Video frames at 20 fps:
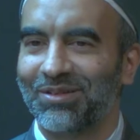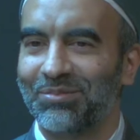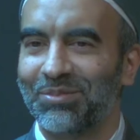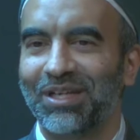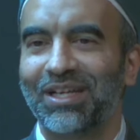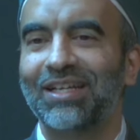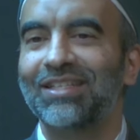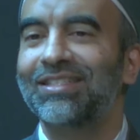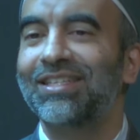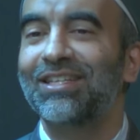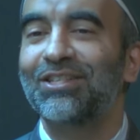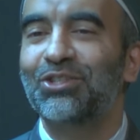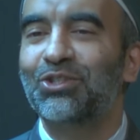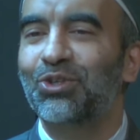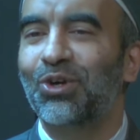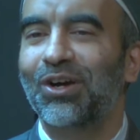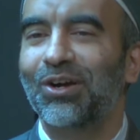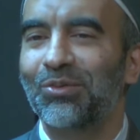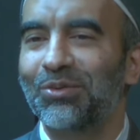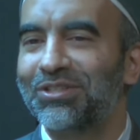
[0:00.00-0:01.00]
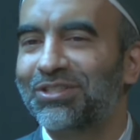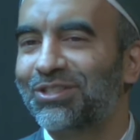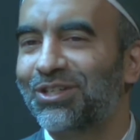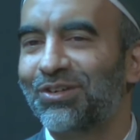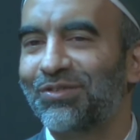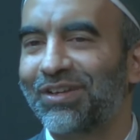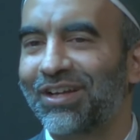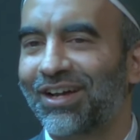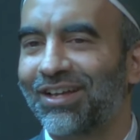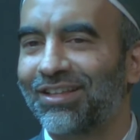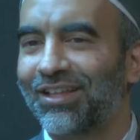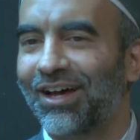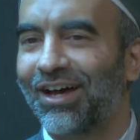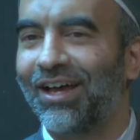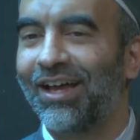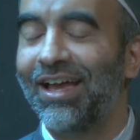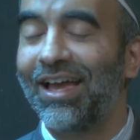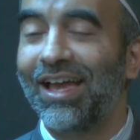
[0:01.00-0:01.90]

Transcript: Because his joy was serving Allah.